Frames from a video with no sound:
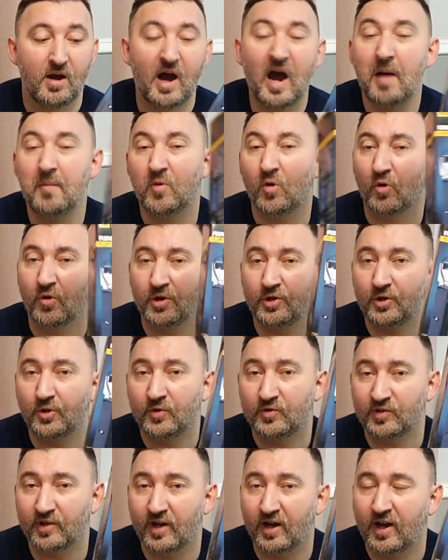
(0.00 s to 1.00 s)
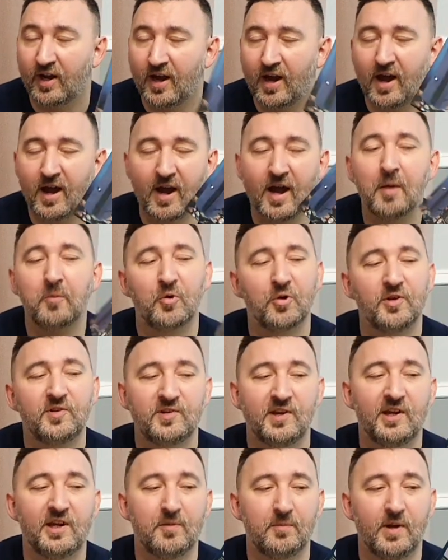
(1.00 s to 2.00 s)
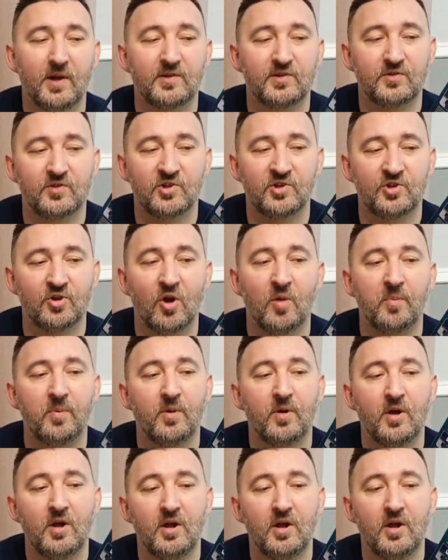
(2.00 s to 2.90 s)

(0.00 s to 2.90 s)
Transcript: I'm not going to use it. I am going to take it back to the shop